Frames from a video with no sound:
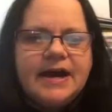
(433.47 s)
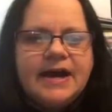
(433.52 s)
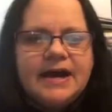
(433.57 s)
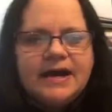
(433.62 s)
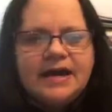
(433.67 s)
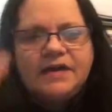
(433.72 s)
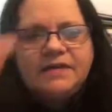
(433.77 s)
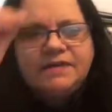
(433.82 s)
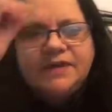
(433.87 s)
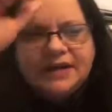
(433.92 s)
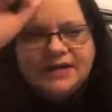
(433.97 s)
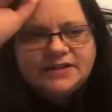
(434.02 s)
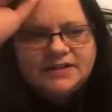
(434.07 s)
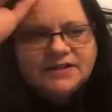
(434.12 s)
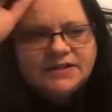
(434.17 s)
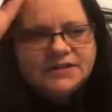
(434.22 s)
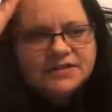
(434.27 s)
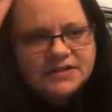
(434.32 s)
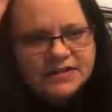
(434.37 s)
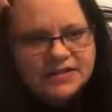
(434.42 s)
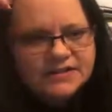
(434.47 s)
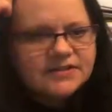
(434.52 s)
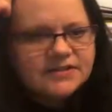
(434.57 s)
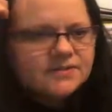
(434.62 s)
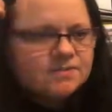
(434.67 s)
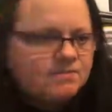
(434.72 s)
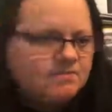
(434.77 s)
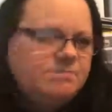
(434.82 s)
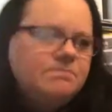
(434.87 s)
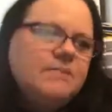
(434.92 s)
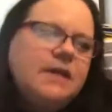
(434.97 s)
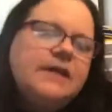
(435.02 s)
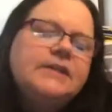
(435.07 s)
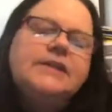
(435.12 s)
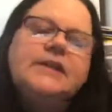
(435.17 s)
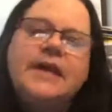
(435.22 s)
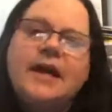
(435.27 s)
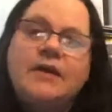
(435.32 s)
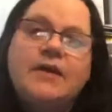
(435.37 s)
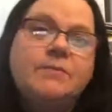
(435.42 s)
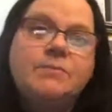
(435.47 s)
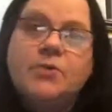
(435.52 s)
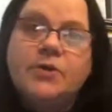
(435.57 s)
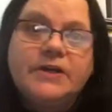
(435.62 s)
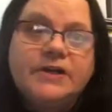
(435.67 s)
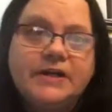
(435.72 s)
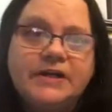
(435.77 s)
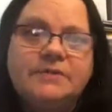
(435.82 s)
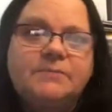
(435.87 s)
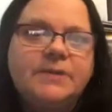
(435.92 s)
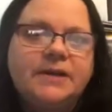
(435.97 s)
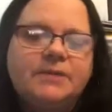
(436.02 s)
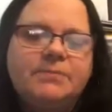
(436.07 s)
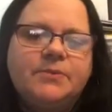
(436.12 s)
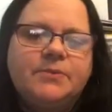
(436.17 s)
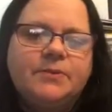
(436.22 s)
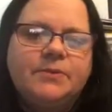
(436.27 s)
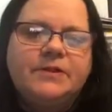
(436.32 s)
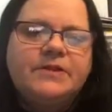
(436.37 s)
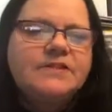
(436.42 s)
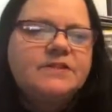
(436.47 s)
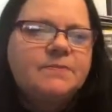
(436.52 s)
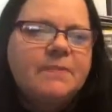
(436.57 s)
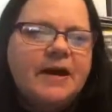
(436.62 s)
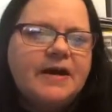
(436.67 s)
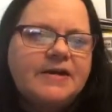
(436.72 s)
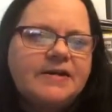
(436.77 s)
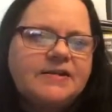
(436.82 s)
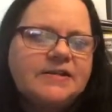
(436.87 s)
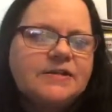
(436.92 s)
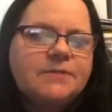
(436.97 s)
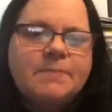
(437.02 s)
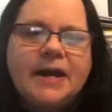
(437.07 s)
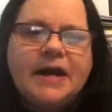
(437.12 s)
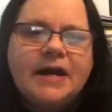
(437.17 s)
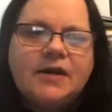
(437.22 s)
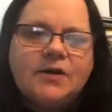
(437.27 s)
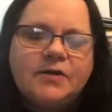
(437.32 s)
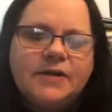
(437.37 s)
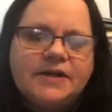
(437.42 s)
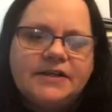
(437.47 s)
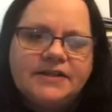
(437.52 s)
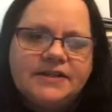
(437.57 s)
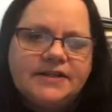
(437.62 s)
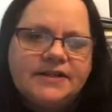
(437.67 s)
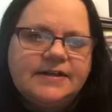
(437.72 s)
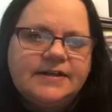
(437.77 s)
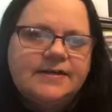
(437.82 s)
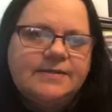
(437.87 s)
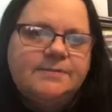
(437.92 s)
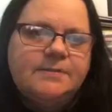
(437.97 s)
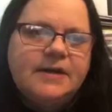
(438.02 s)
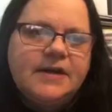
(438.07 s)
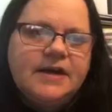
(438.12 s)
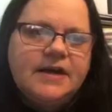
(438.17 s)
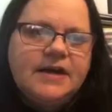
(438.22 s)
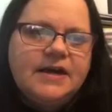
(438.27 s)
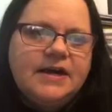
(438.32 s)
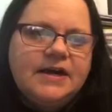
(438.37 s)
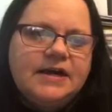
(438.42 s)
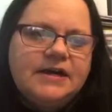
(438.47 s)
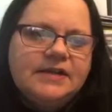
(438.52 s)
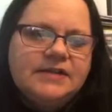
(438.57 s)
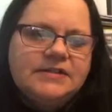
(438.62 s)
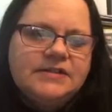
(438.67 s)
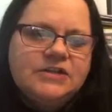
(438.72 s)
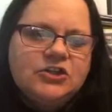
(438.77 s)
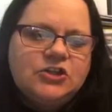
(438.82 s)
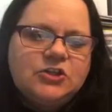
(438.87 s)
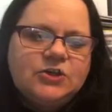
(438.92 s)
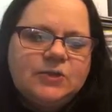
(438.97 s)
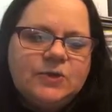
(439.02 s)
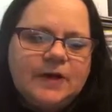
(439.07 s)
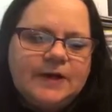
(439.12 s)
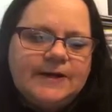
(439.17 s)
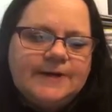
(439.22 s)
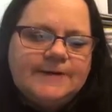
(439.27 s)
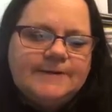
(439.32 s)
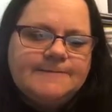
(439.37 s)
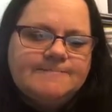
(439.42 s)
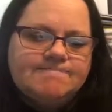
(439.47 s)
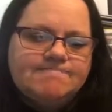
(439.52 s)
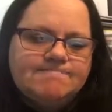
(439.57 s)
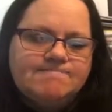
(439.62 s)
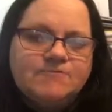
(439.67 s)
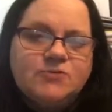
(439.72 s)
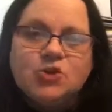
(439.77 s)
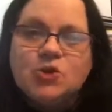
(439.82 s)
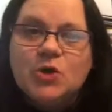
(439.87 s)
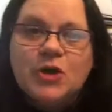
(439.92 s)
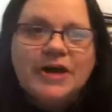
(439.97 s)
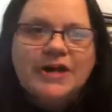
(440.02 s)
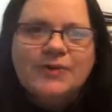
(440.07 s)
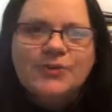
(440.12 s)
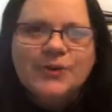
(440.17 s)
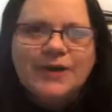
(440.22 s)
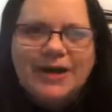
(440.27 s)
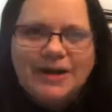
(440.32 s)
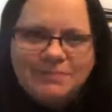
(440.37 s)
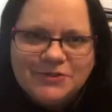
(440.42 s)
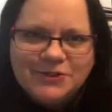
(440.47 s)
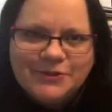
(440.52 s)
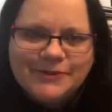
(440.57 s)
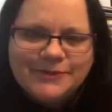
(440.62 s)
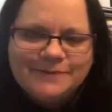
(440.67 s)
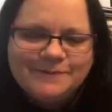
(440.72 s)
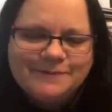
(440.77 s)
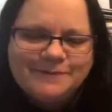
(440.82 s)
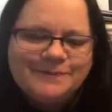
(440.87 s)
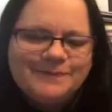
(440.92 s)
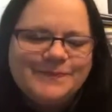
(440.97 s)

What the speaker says: And that's mainly how I bring in people, is by inspiring them into trying what I'm doing.